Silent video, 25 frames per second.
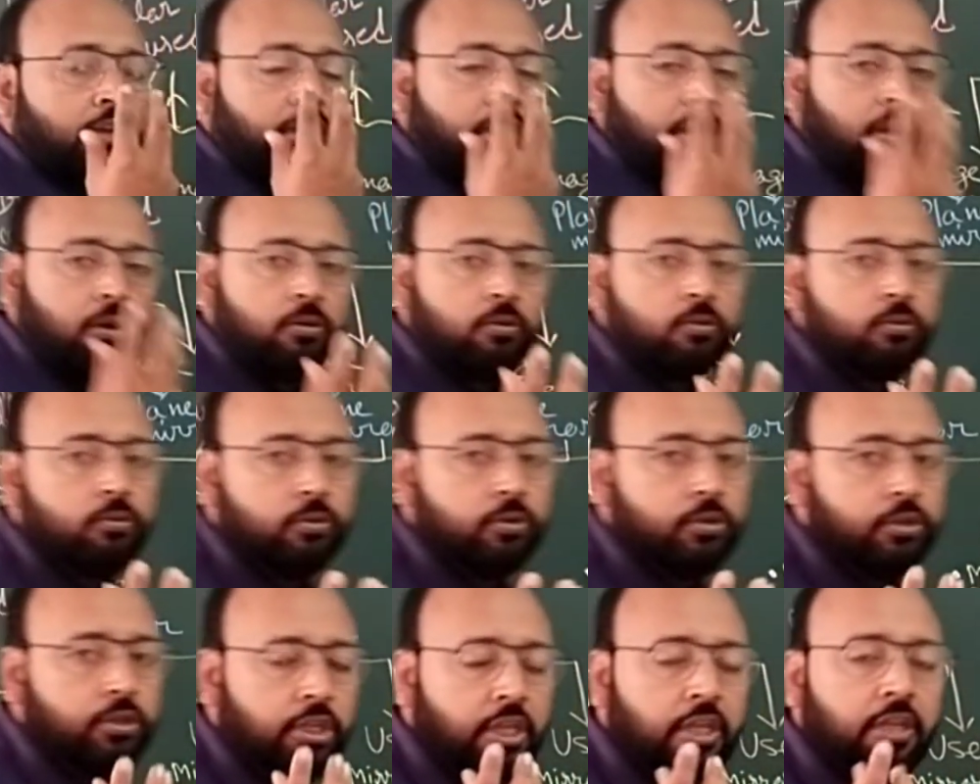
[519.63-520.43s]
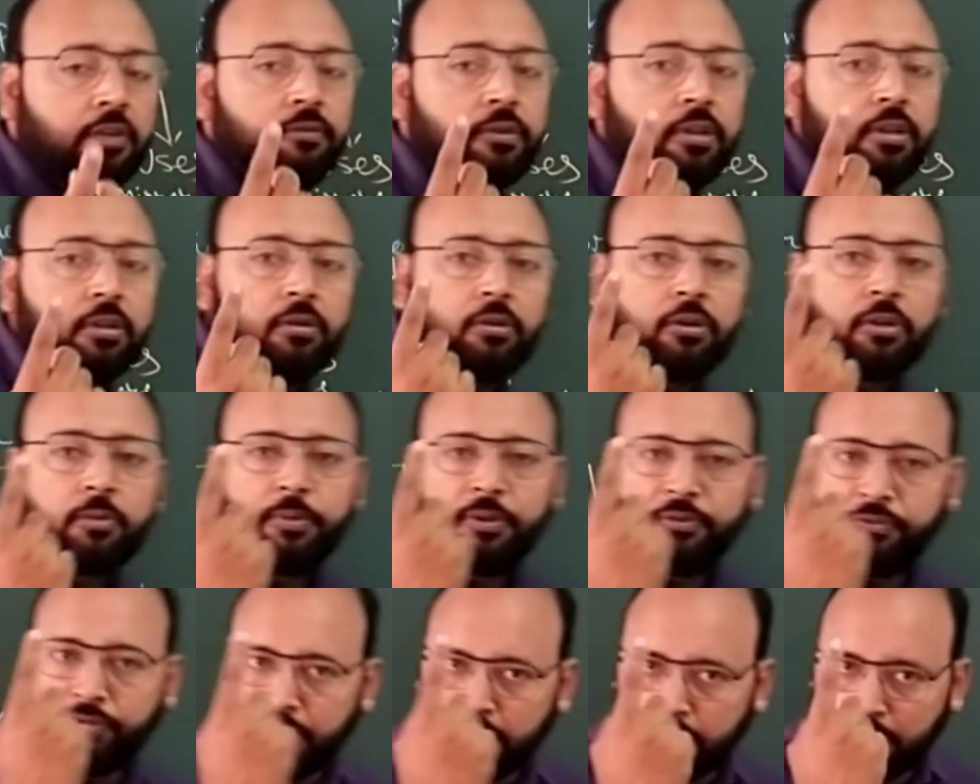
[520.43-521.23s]
Now there will
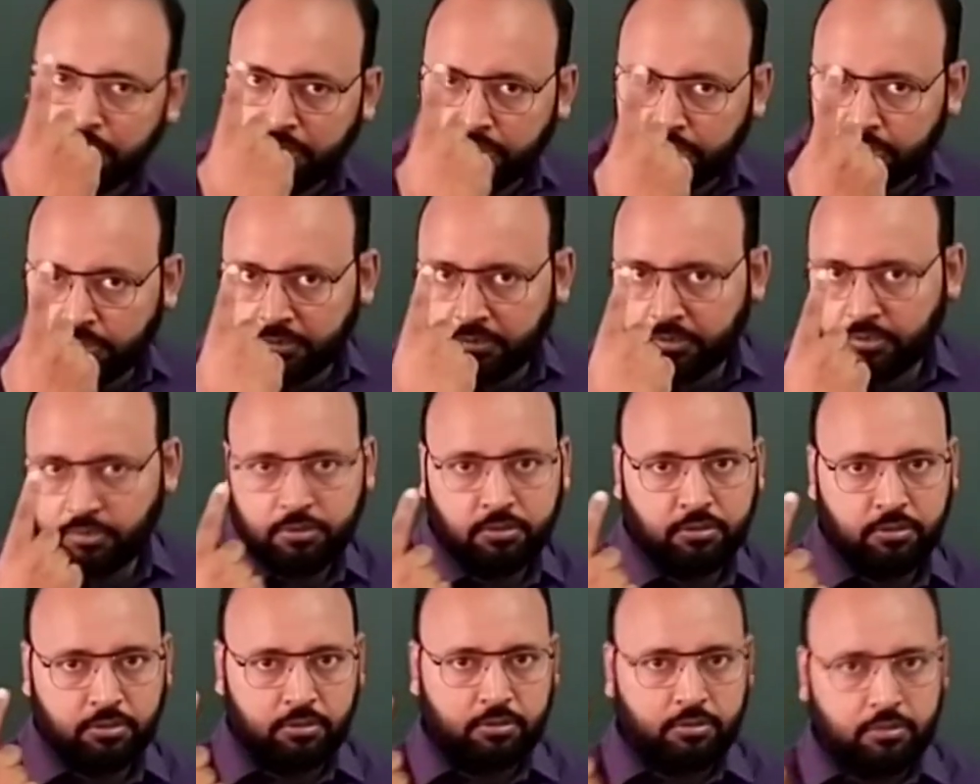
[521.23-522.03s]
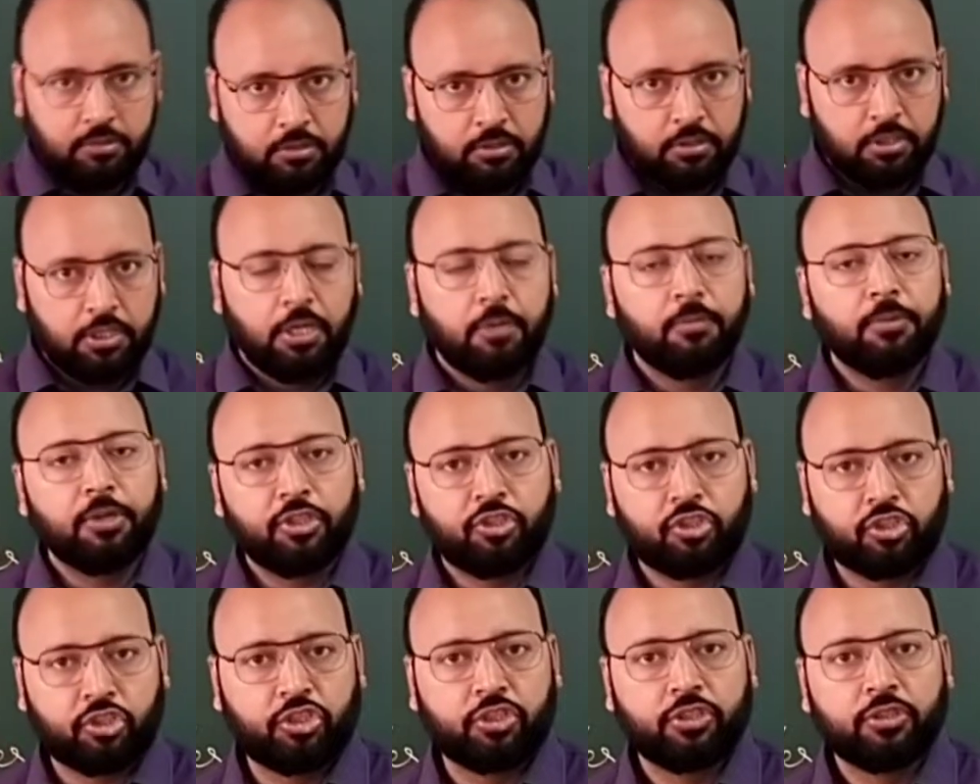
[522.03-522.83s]
not be one
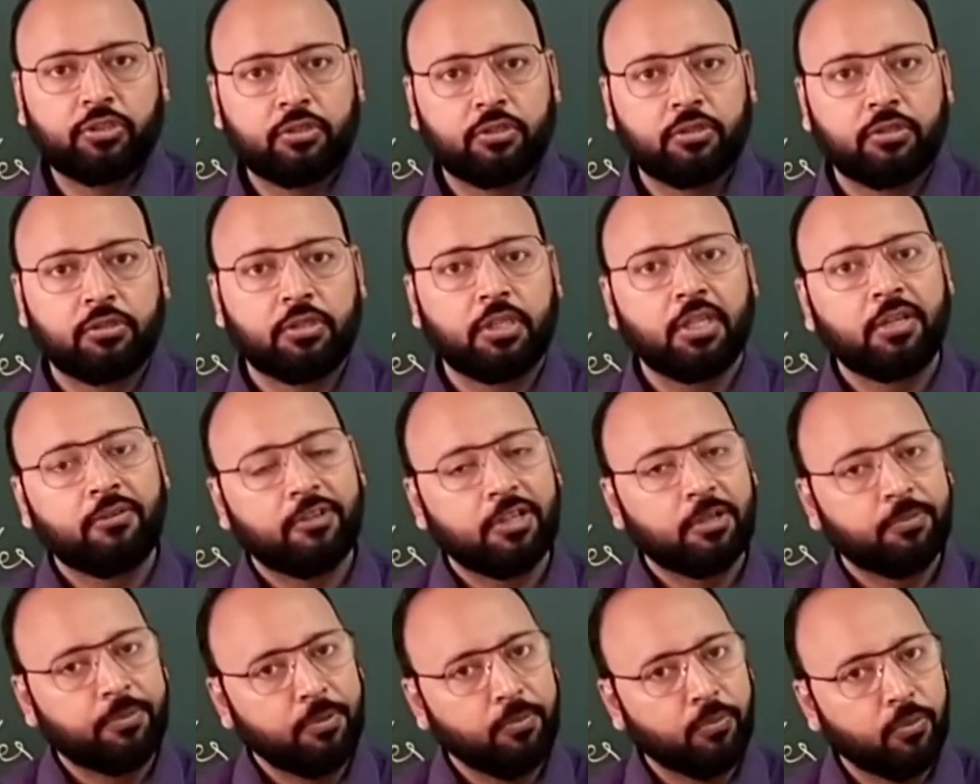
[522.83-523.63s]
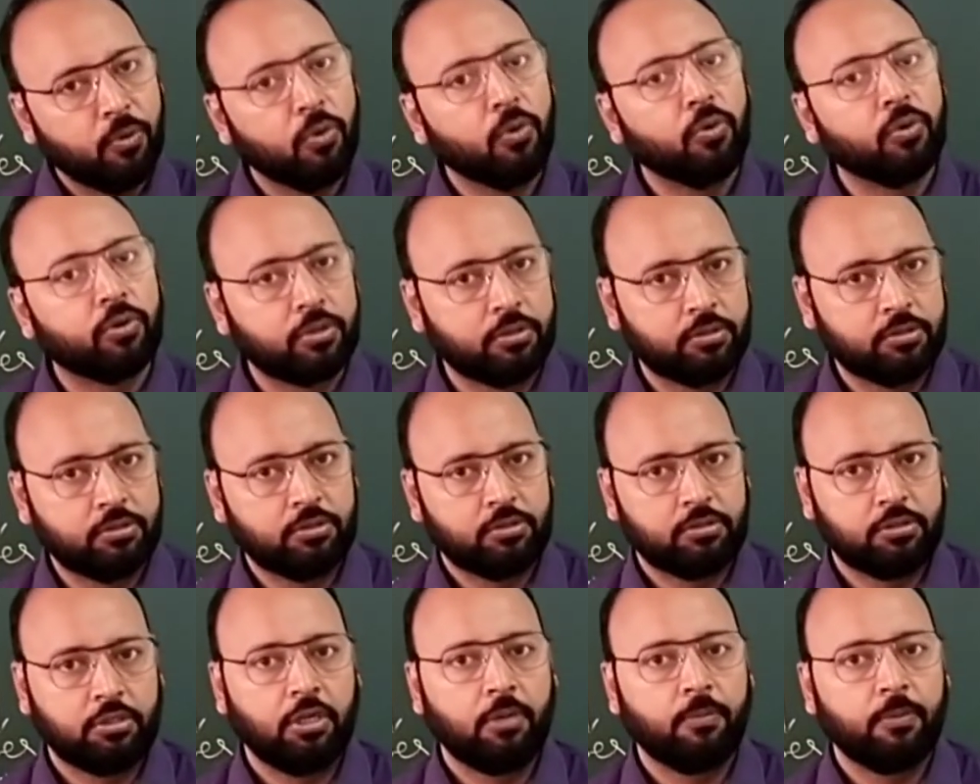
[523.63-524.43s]
image, there will be
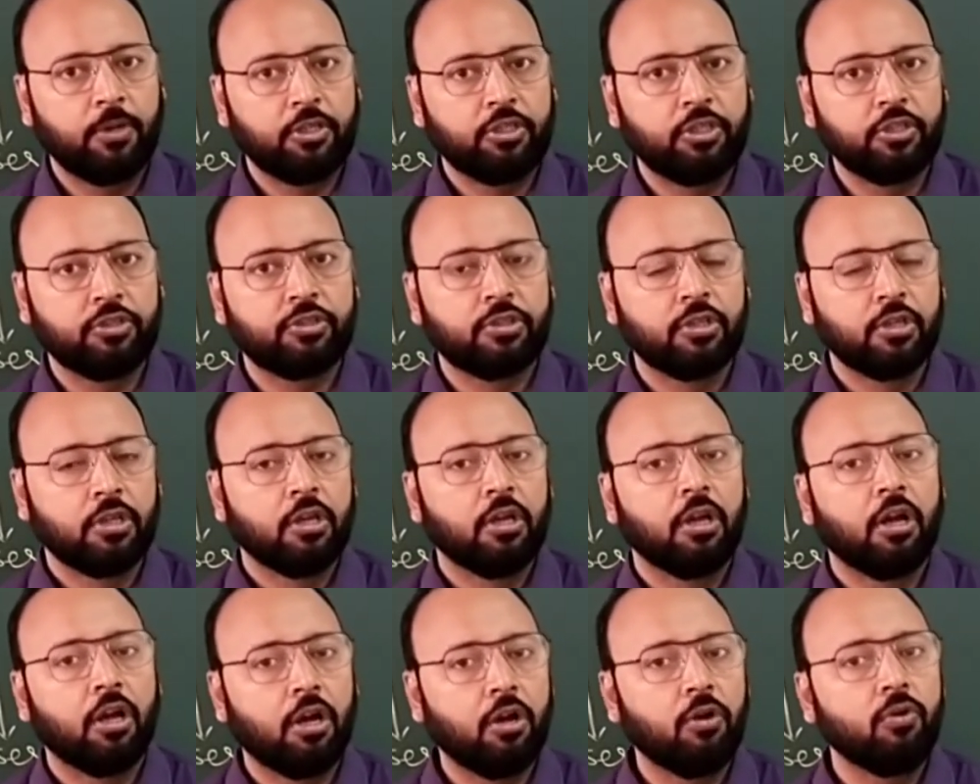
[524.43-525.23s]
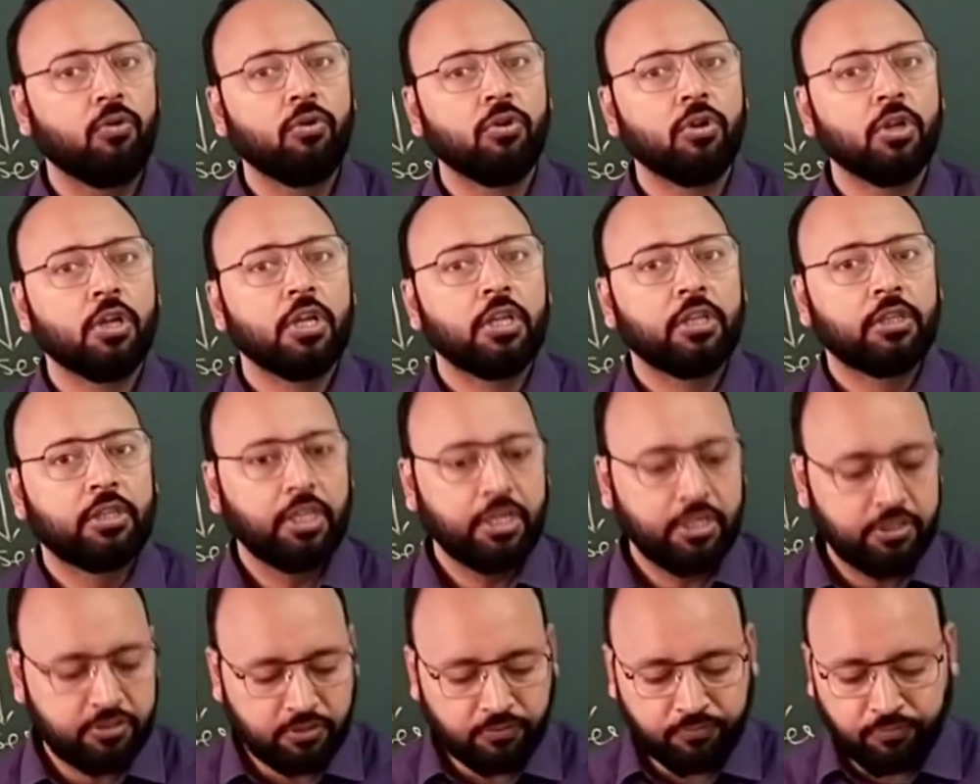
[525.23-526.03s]
more images. How?
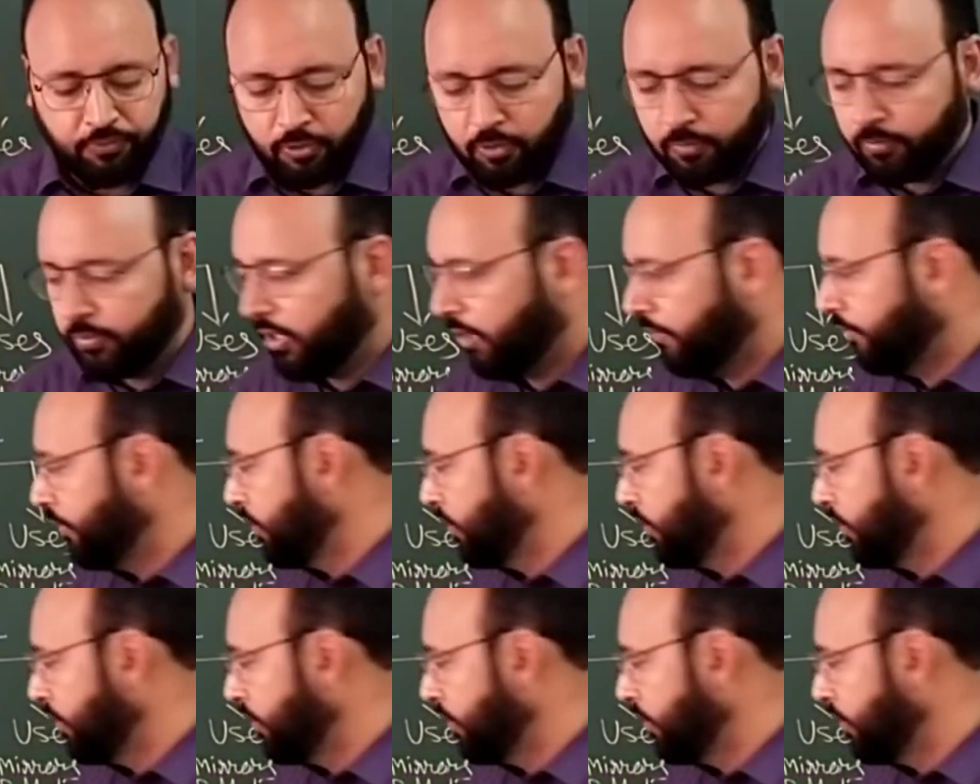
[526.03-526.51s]
There is a formula